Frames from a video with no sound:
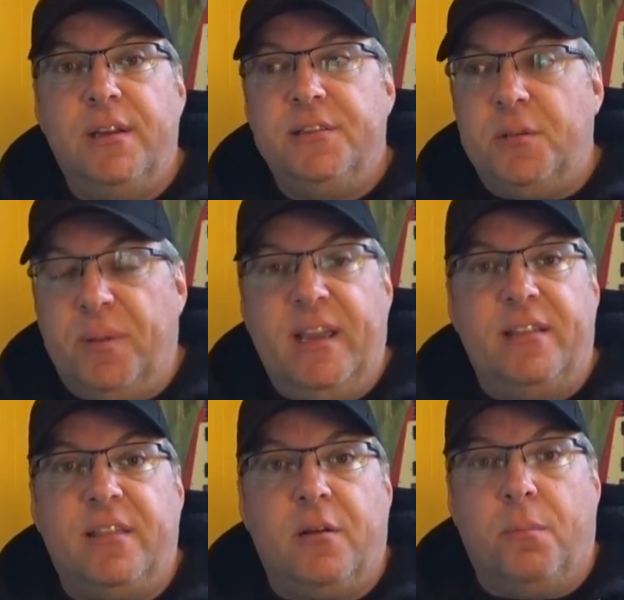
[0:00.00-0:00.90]
to be
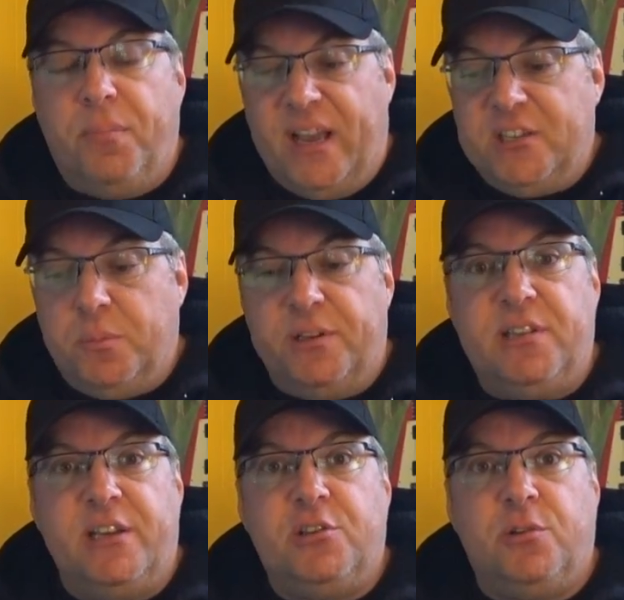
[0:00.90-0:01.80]
at their best
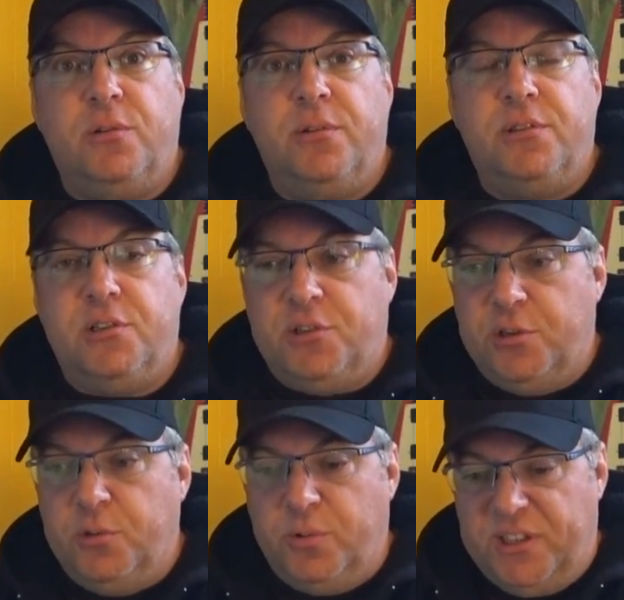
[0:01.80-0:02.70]
potential to
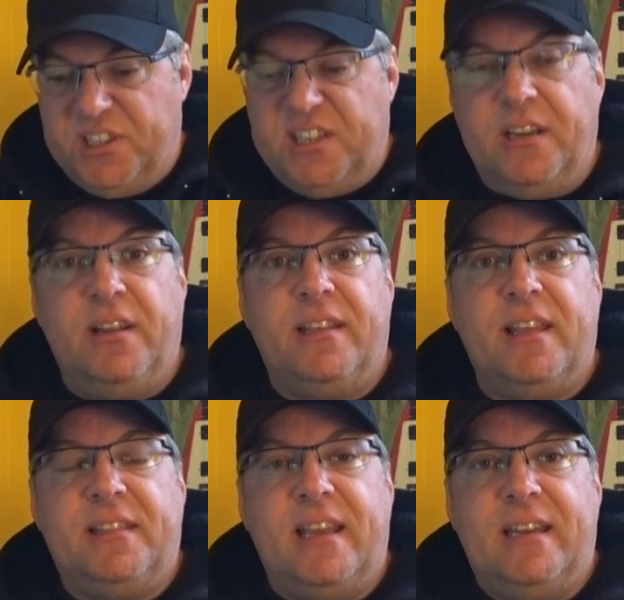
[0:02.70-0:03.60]
do the sealing
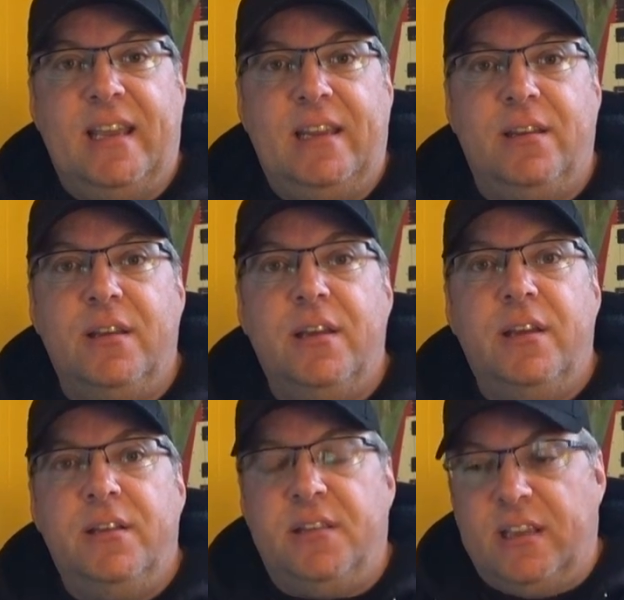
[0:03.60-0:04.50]
that they need
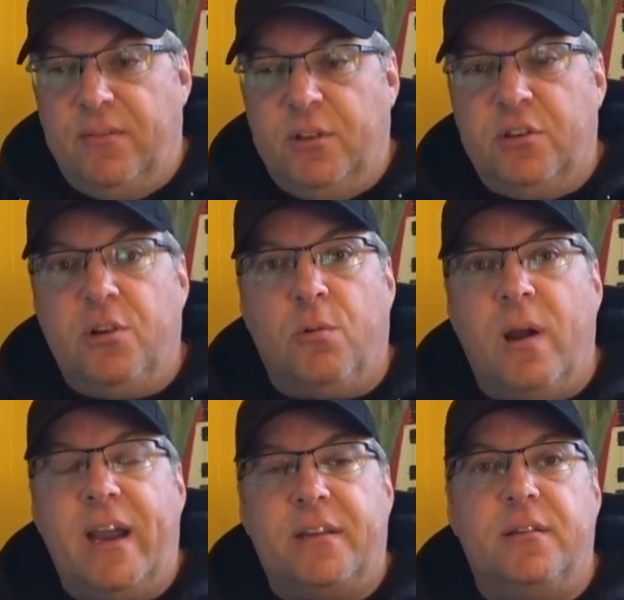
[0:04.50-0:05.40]
to give you the
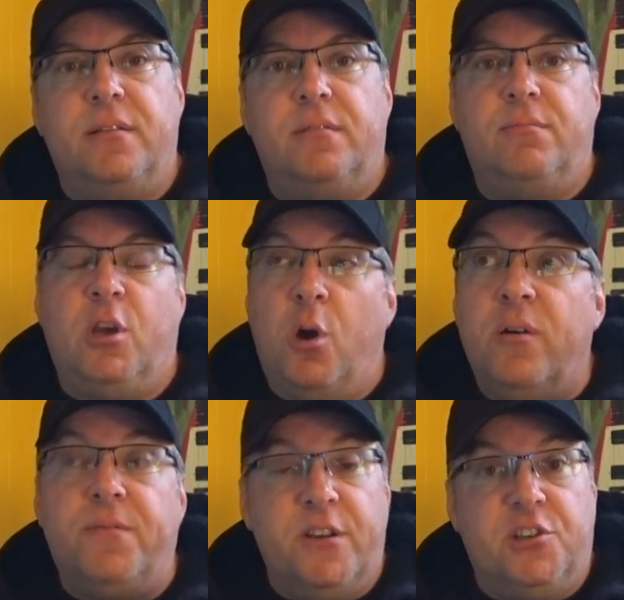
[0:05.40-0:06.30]
correct
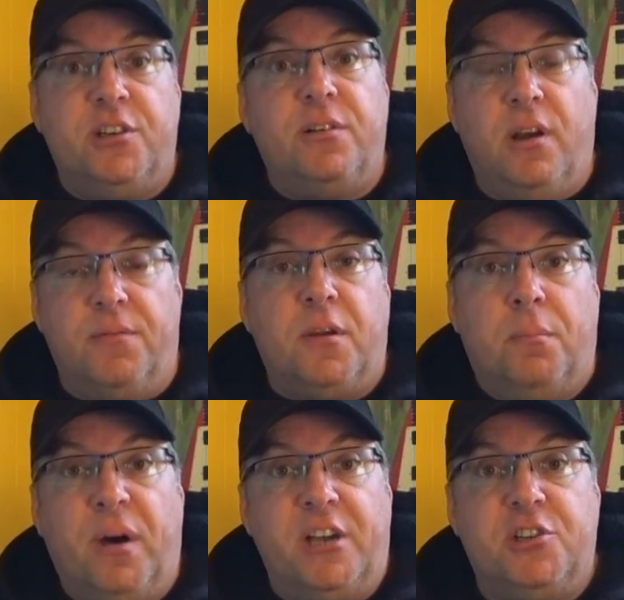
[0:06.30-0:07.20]
coefficient of
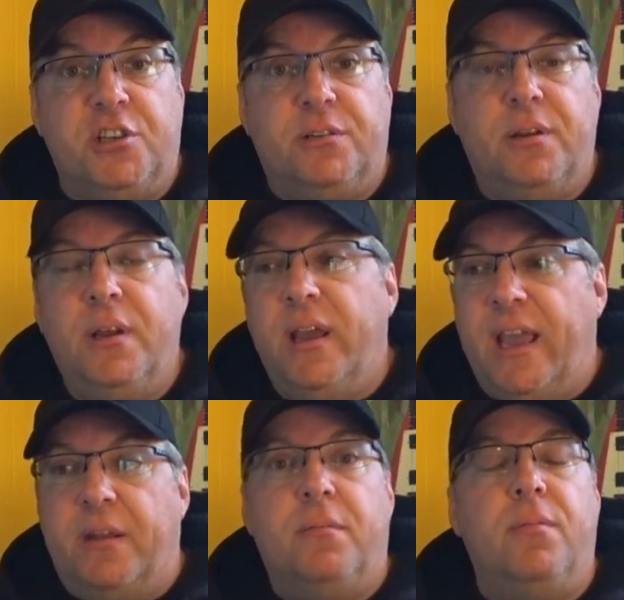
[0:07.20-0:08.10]
combustion
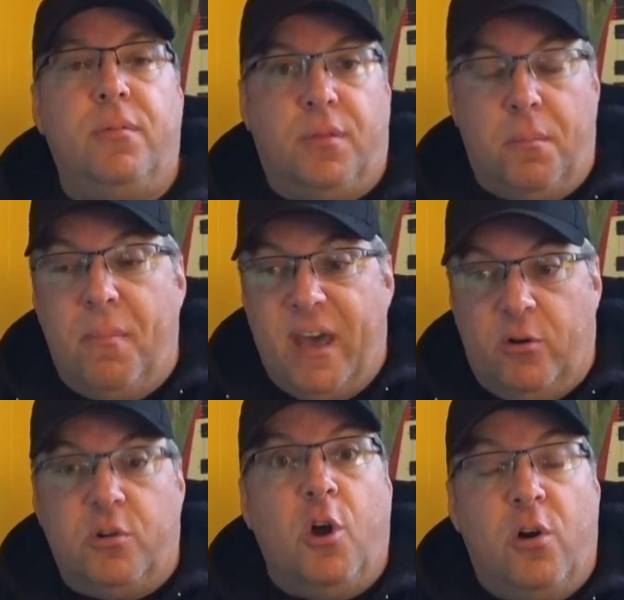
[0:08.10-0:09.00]
and the
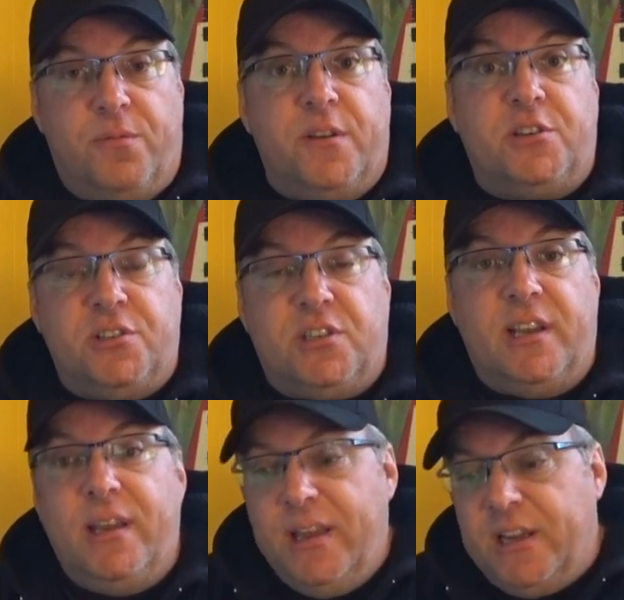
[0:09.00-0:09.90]
metal
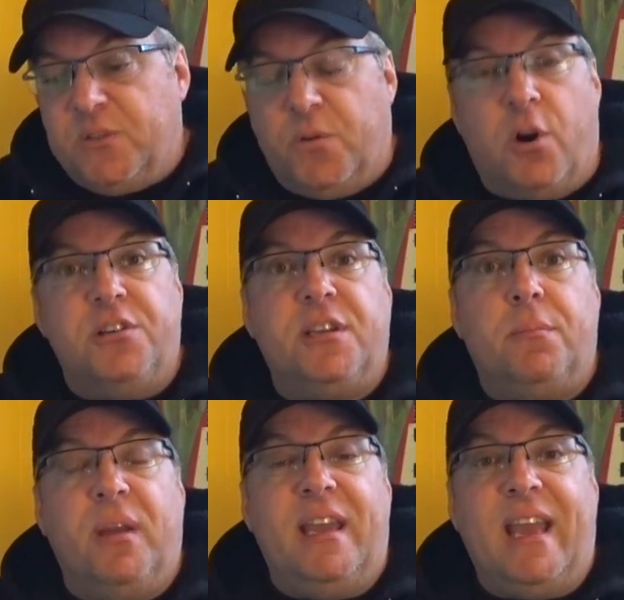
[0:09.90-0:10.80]
coefficiency as far as
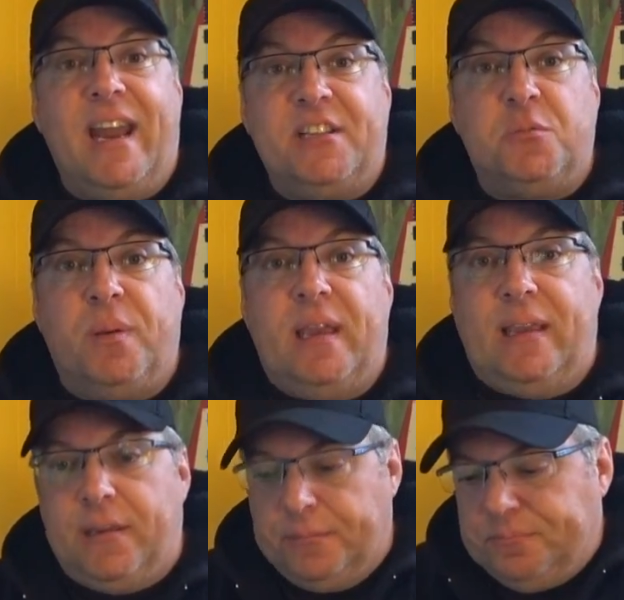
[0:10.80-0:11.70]
it being at its peak.